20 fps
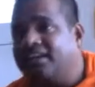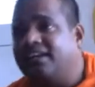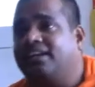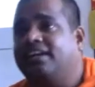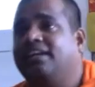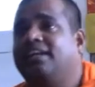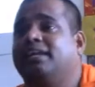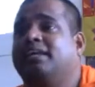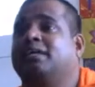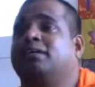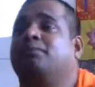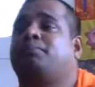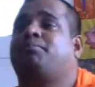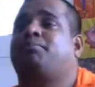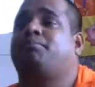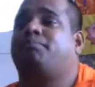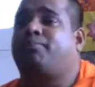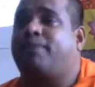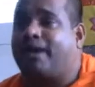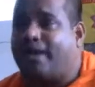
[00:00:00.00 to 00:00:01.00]
dear
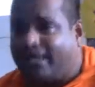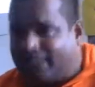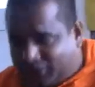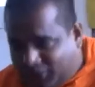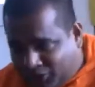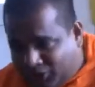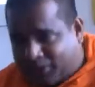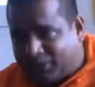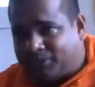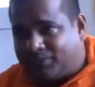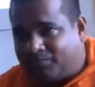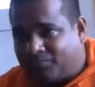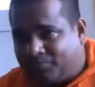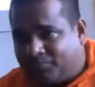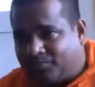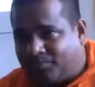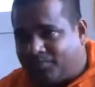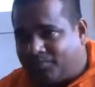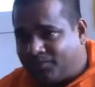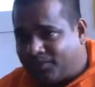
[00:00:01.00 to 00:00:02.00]
past,
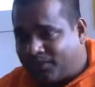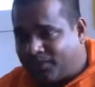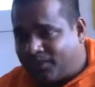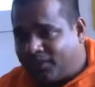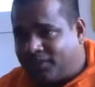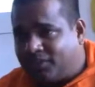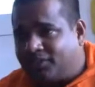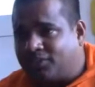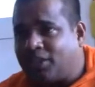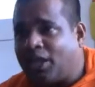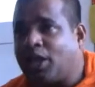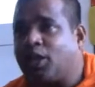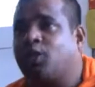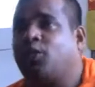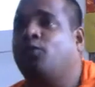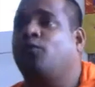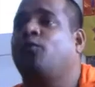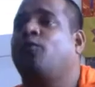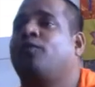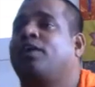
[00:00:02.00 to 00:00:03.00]
thank
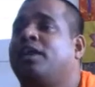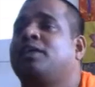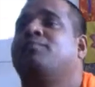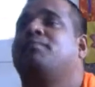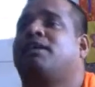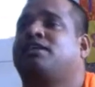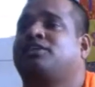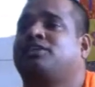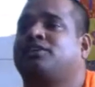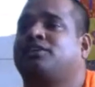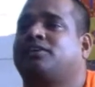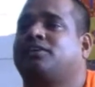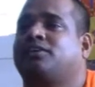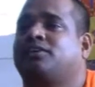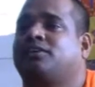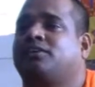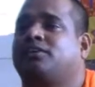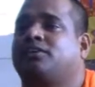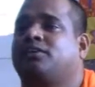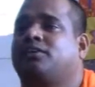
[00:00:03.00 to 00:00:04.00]
you very much
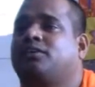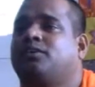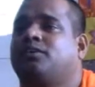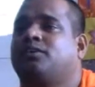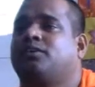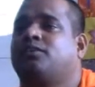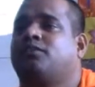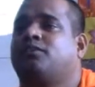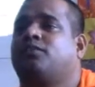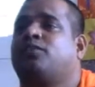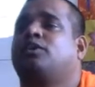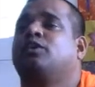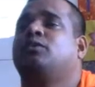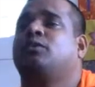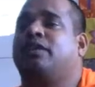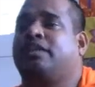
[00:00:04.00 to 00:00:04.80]
for your